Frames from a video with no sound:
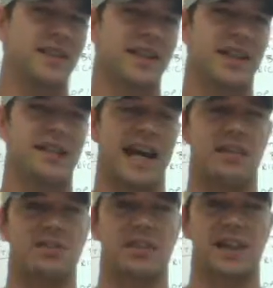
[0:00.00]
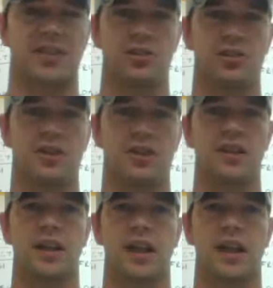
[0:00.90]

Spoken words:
anything down to the children,